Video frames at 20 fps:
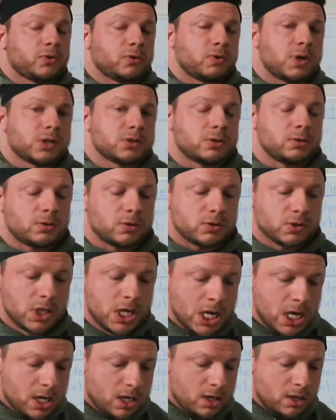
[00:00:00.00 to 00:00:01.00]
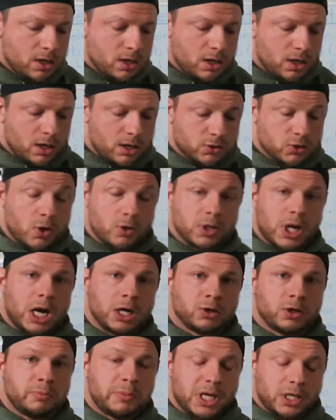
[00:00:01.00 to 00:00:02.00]
for wrestlers, it's called
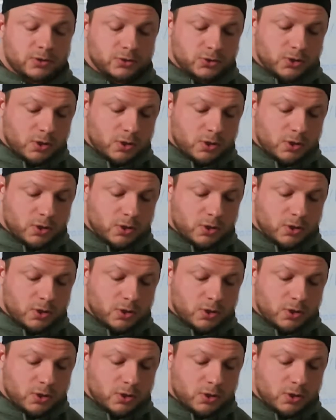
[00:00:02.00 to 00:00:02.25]
Ironman.